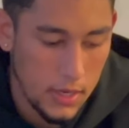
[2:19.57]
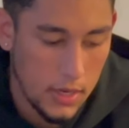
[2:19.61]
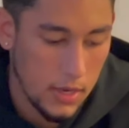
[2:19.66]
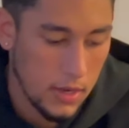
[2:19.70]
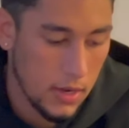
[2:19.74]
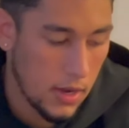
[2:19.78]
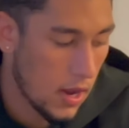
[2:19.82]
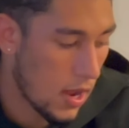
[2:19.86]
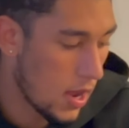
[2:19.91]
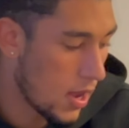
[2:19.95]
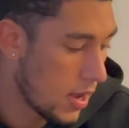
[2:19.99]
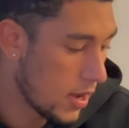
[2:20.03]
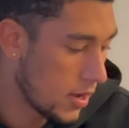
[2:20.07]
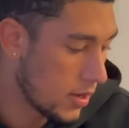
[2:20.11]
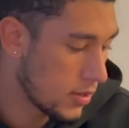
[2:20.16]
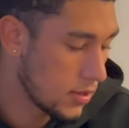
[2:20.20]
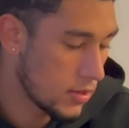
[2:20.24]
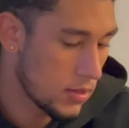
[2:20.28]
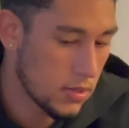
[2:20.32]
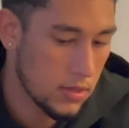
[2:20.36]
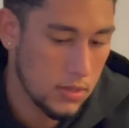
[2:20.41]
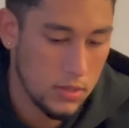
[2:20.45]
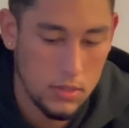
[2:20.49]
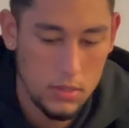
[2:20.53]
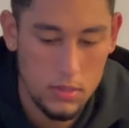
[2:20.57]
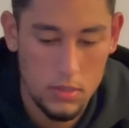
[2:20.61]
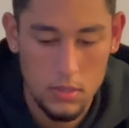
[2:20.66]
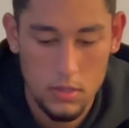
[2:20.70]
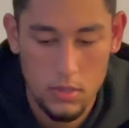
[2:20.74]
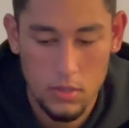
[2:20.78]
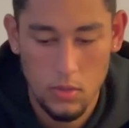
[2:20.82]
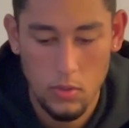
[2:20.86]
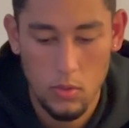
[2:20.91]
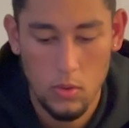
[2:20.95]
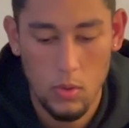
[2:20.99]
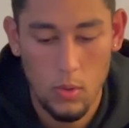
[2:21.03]
did not.
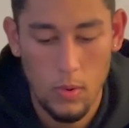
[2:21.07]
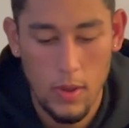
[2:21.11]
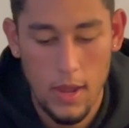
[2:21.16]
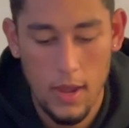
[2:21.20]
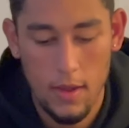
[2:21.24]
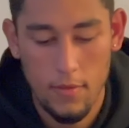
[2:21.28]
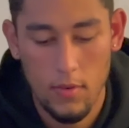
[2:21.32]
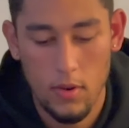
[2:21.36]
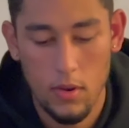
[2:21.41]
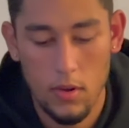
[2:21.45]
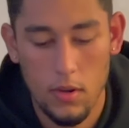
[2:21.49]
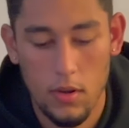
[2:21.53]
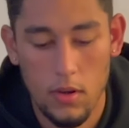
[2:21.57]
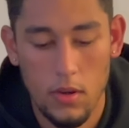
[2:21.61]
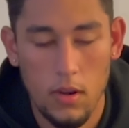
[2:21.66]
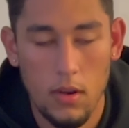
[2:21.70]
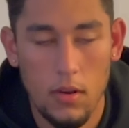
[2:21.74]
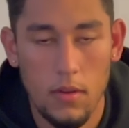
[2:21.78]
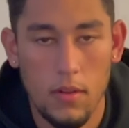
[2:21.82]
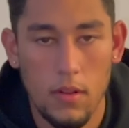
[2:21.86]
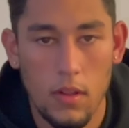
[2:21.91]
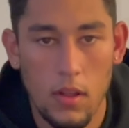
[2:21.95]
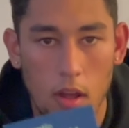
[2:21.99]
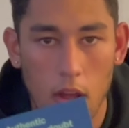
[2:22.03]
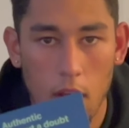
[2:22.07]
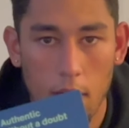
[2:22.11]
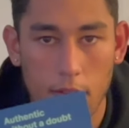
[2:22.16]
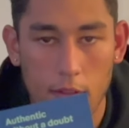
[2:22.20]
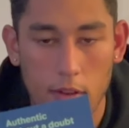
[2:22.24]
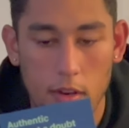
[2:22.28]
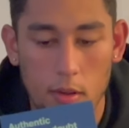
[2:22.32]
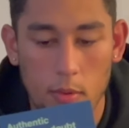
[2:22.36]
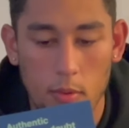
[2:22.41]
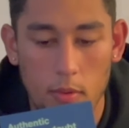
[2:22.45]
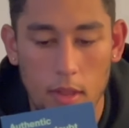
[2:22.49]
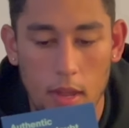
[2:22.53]
You do have your authentic
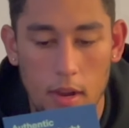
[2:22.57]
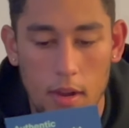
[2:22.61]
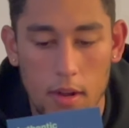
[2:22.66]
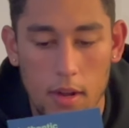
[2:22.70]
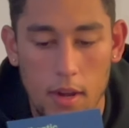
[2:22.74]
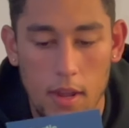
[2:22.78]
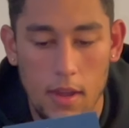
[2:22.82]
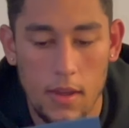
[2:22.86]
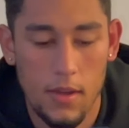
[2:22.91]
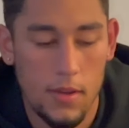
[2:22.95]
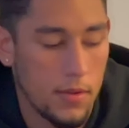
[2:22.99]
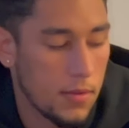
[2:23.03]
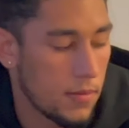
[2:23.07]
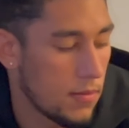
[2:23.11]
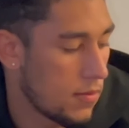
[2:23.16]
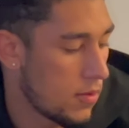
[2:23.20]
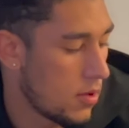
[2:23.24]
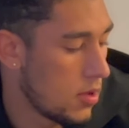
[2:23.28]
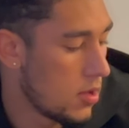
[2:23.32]
without a doubt.